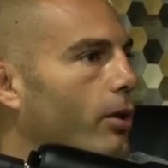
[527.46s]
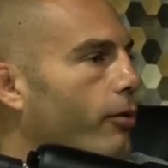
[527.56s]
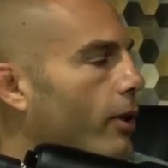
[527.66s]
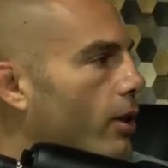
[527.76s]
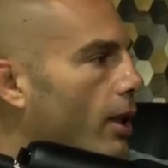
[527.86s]
would have
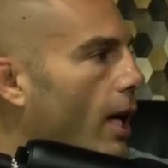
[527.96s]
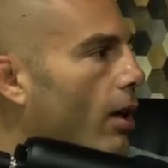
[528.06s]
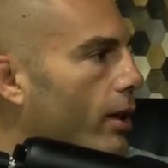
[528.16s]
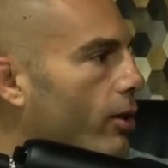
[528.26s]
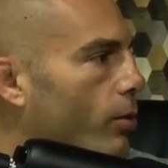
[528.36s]
figured it
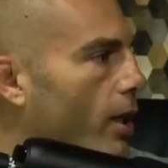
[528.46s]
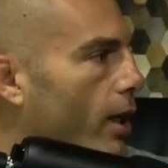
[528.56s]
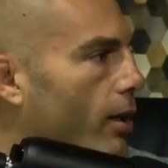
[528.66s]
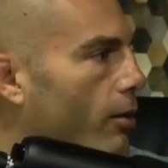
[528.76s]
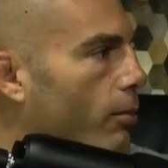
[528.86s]
out either
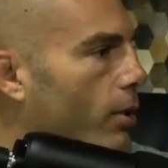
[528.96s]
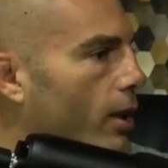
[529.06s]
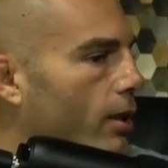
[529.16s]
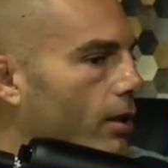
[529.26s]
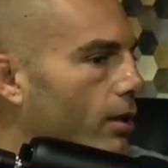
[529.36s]
way,
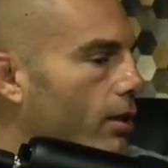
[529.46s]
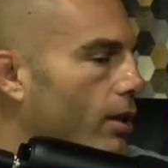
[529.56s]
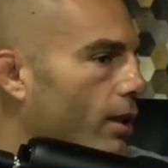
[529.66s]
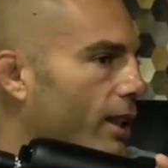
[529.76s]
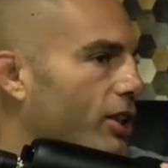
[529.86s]
but
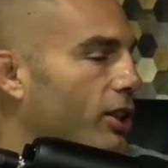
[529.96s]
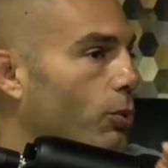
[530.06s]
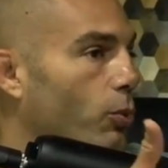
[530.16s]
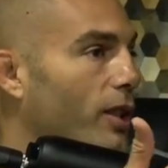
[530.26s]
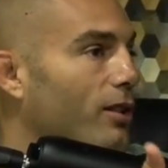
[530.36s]
it's just
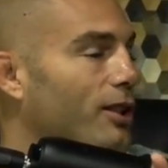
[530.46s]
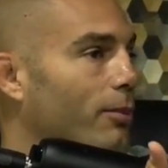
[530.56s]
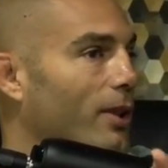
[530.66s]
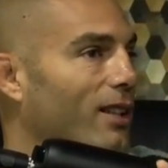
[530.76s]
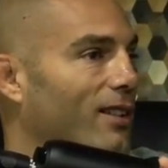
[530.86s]
weird to
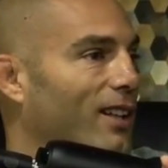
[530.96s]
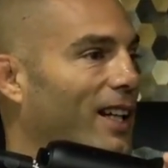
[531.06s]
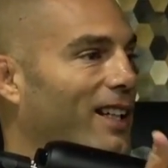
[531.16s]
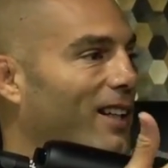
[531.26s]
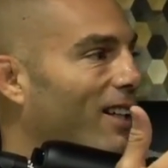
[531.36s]
me that
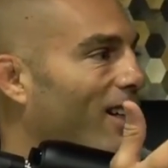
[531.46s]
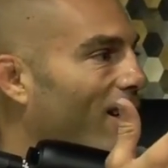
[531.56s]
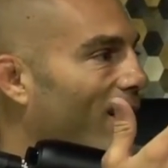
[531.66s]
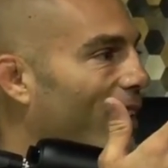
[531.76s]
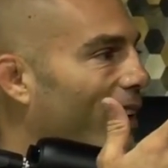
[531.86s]
like you did
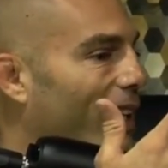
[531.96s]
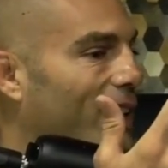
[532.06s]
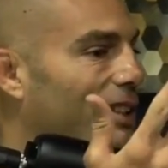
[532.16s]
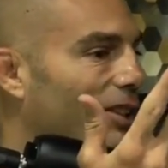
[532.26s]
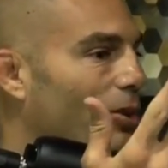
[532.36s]
it.
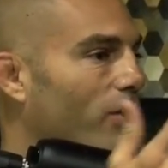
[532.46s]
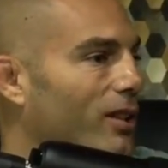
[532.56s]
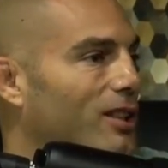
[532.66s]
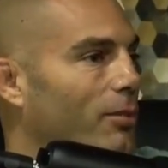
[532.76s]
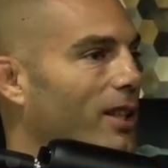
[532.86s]
It's still
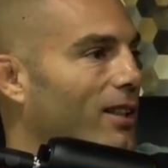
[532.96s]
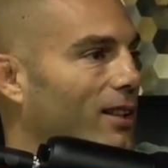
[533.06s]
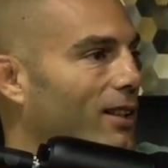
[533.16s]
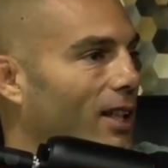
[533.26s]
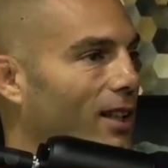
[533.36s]
weird to me that
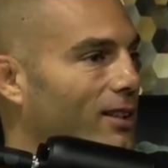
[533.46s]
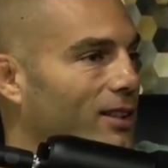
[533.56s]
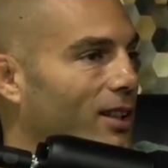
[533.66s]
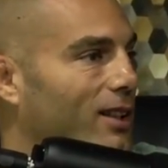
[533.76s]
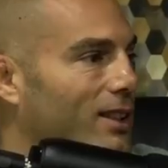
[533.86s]

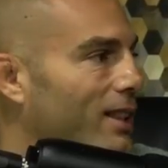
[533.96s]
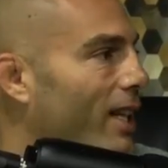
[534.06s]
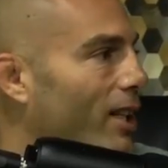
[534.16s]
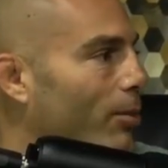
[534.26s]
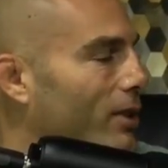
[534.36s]
to this
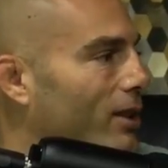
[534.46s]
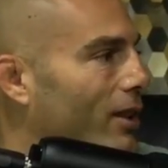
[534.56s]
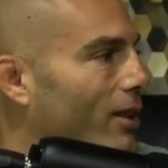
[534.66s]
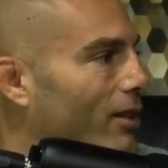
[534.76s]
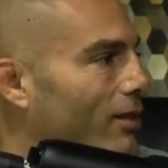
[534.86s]
day up and
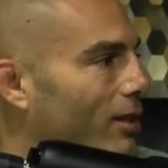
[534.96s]
you know